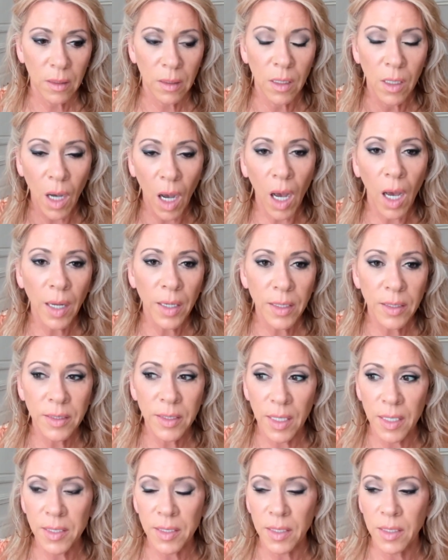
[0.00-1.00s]
God
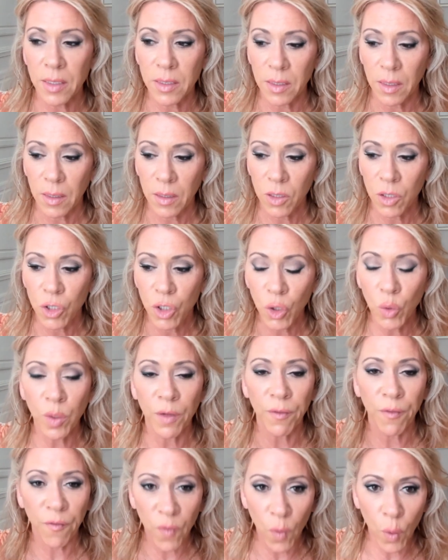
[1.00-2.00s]
doesn't do
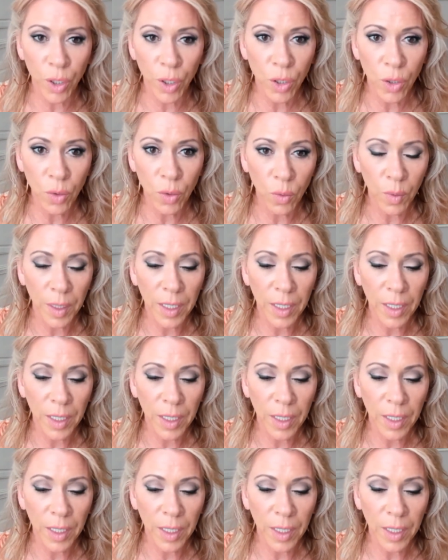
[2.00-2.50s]
it for you.